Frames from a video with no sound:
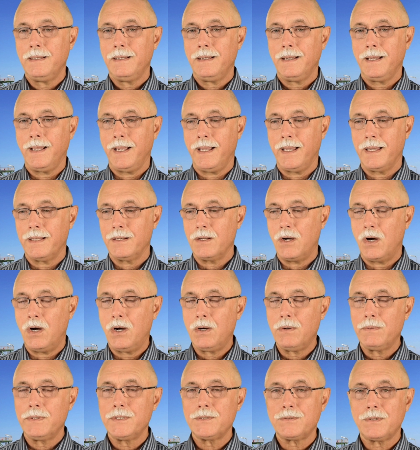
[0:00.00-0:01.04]
And
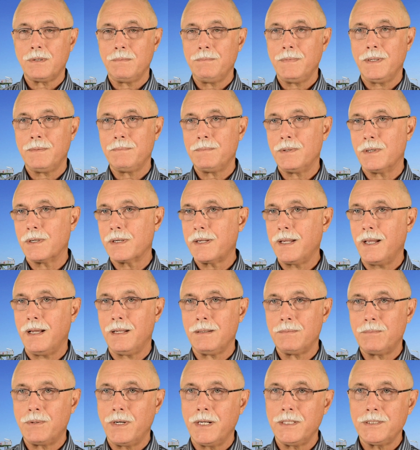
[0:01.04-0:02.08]
always remember,
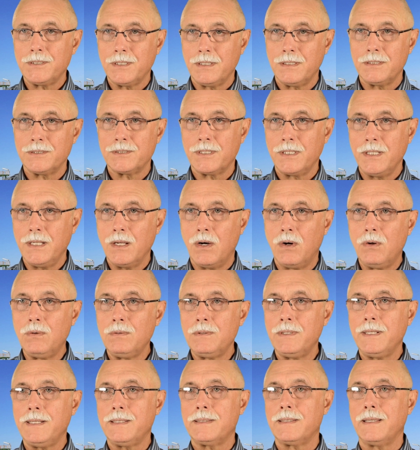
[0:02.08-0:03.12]
calibration is the
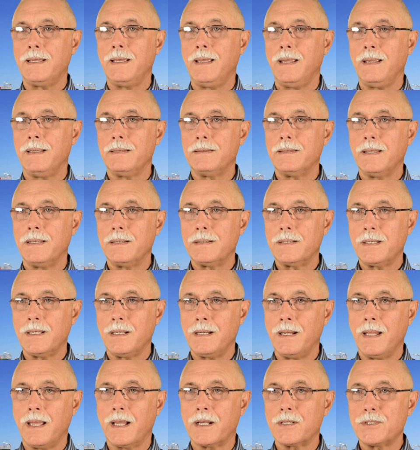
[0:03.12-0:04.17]
only thing that
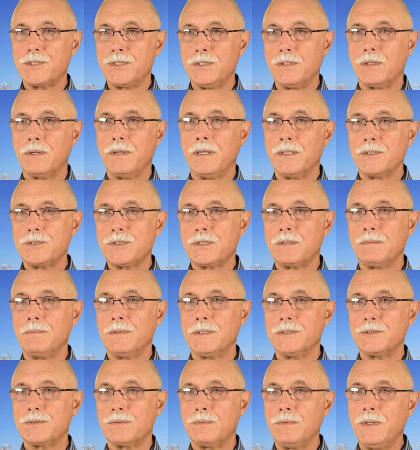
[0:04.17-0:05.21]
connects your
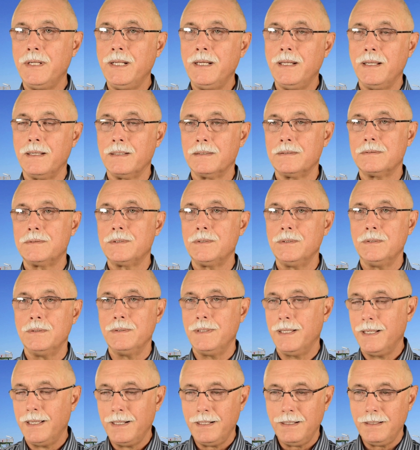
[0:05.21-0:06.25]
instrument's reading to
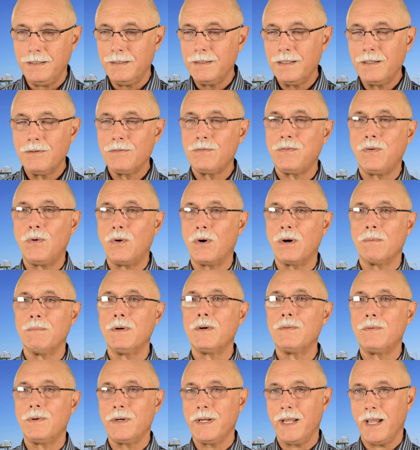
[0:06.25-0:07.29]
any form
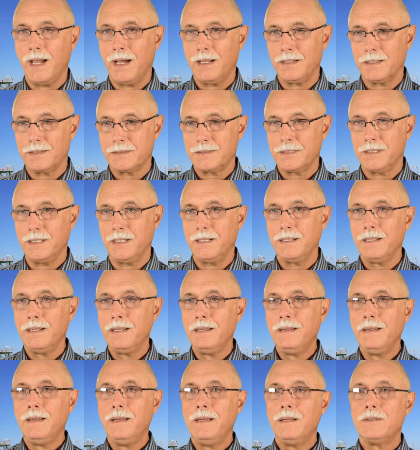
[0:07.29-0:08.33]
of reality.
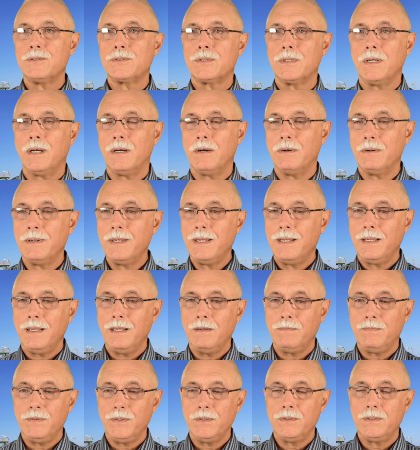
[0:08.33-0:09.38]
So
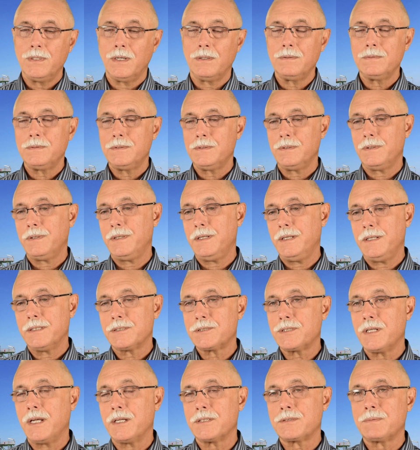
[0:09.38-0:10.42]
if you don't do any
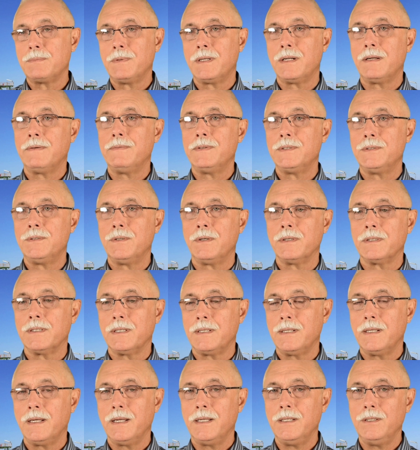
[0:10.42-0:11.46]
assessment of it during the
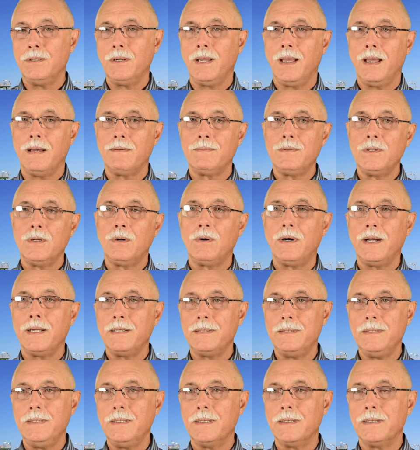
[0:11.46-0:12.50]
day, you have no
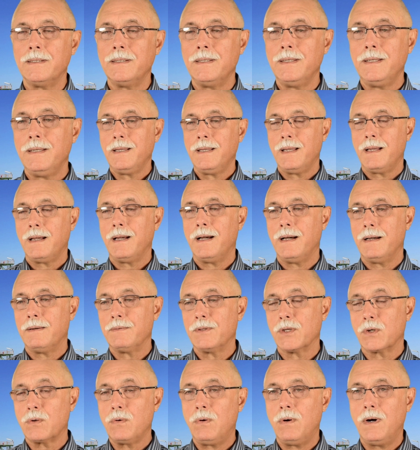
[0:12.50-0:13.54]
idea of
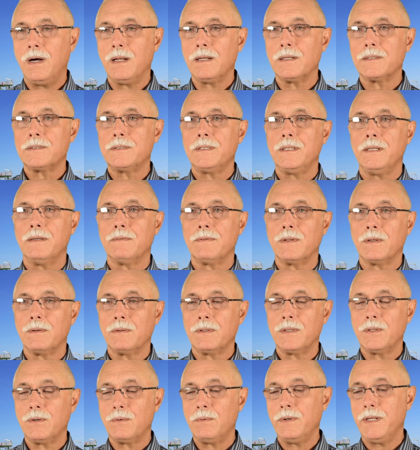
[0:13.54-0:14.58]
the quality of
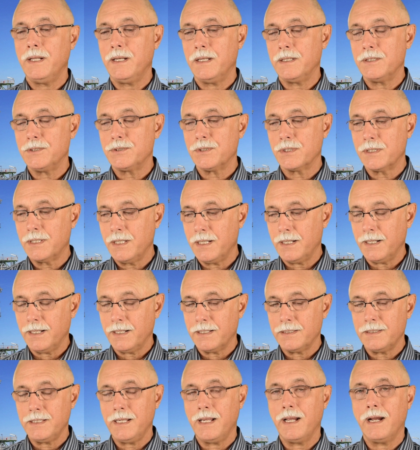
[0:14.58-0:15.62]
the readings you're getting
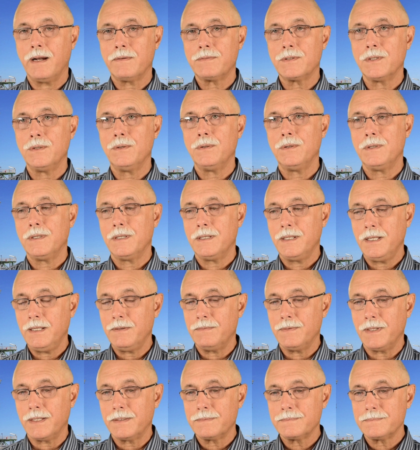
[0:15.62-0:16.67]
in the afternoon and
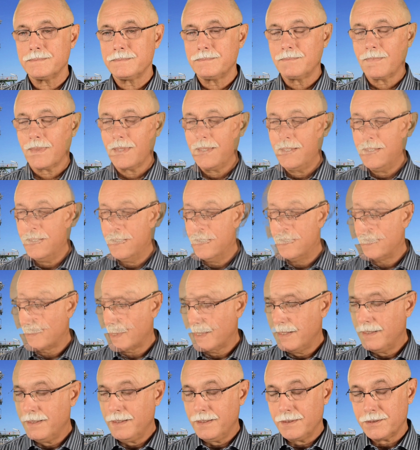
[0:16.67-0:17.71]
evening.
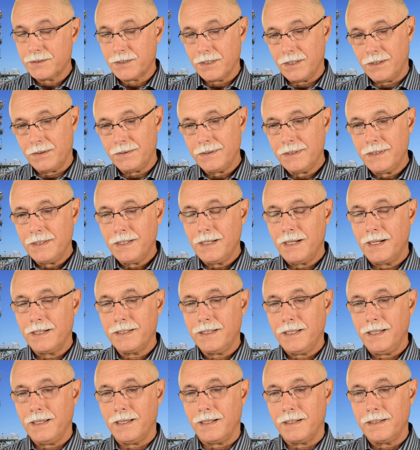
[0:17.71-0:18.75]
So
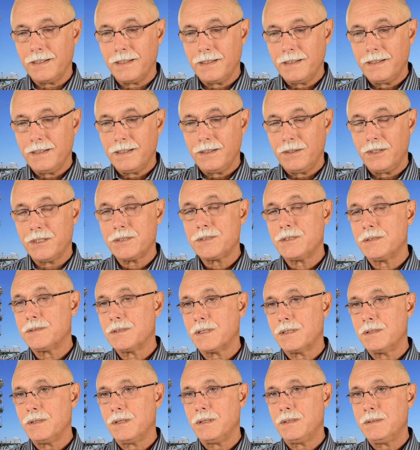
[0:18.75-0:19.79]
again, this is a
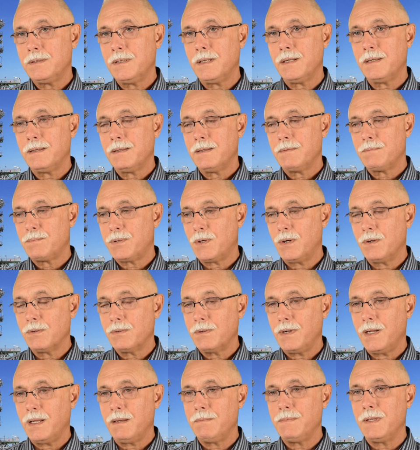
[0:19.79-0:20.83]
good
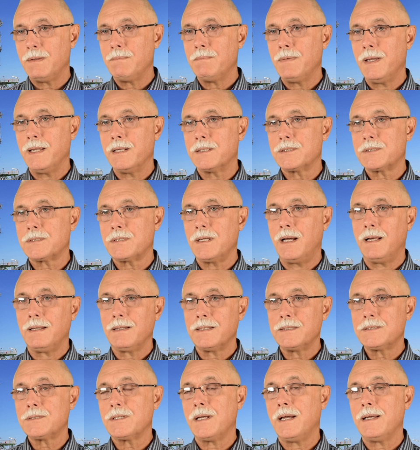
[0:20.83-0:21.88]
program. It makes
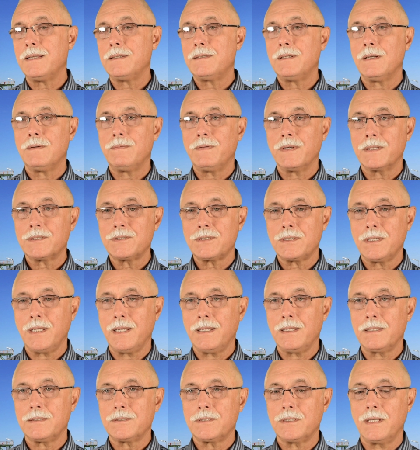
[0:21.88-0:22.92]
solid scientific
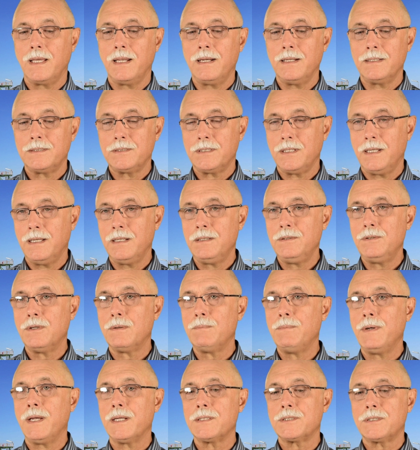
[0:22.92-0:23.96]
sense, and it's in your
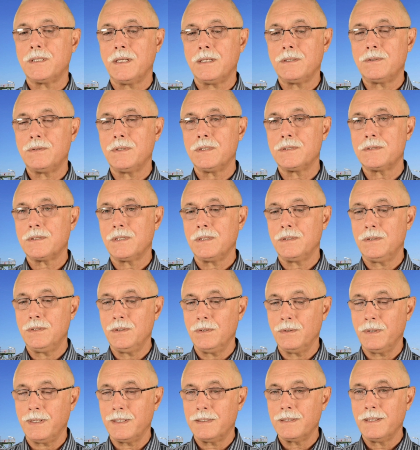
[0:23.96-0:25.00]
best interest to
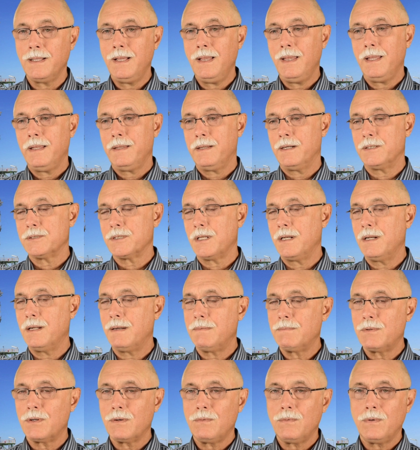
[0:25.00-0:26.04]
do it. There's a
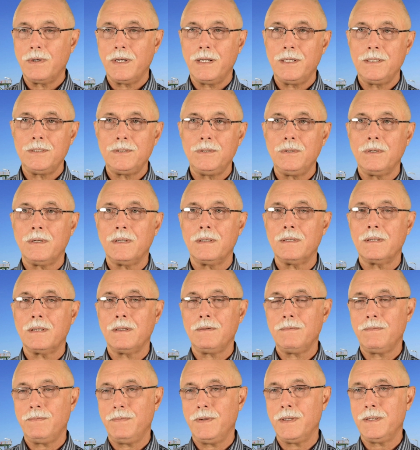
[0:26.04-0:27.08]
number of ways you can
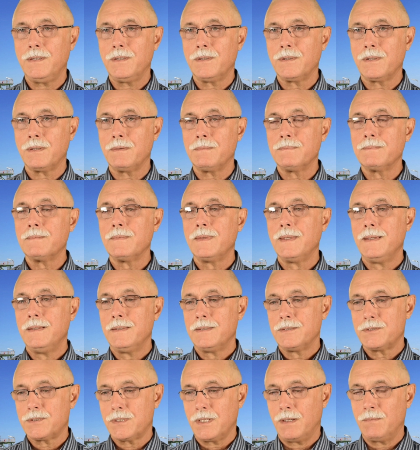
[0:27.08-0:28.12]
configure them.
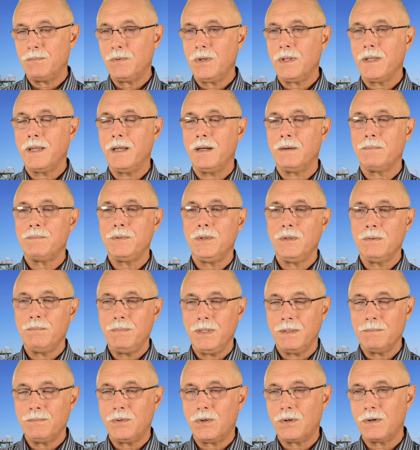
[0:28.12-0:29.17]
Some will help you
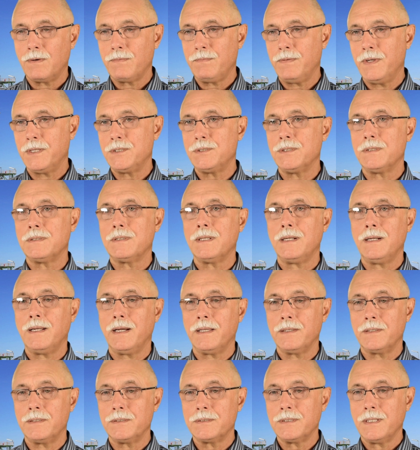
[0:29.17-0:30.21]
be more efficient than
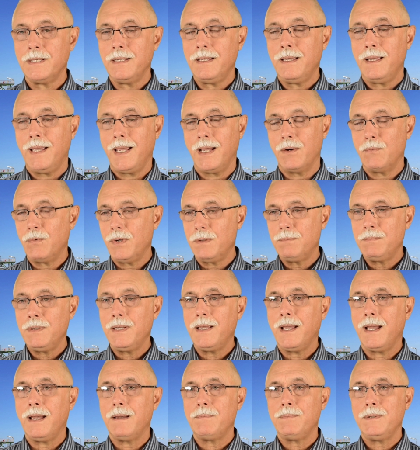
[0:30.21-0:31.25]
others, and we'd be
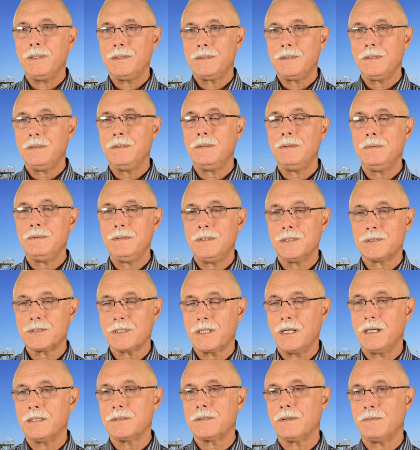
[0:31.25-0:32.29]
happy to
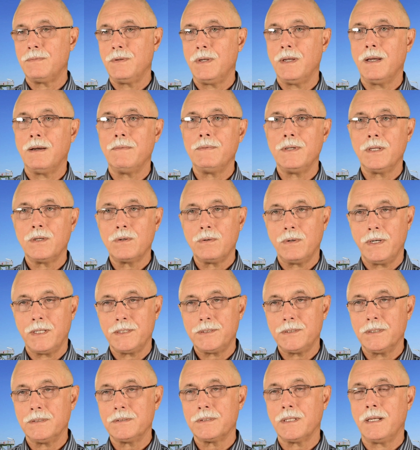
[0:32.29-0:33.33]
discuss if you have any
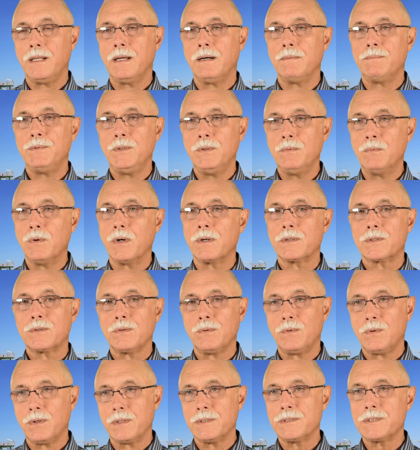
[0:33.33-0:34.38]
questions and help you work
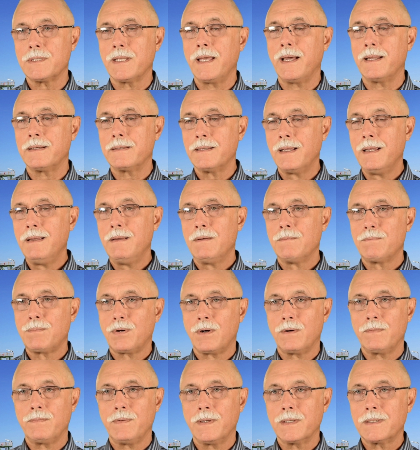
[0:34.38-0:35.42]
towards that
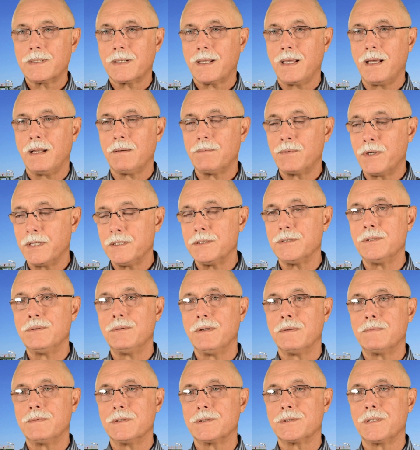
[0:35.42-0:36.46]
perfect calibration
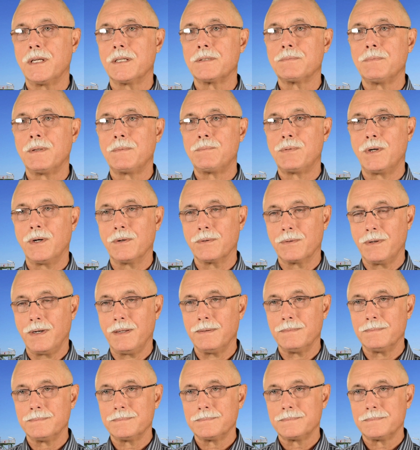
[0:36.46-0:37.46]
drift assessment program.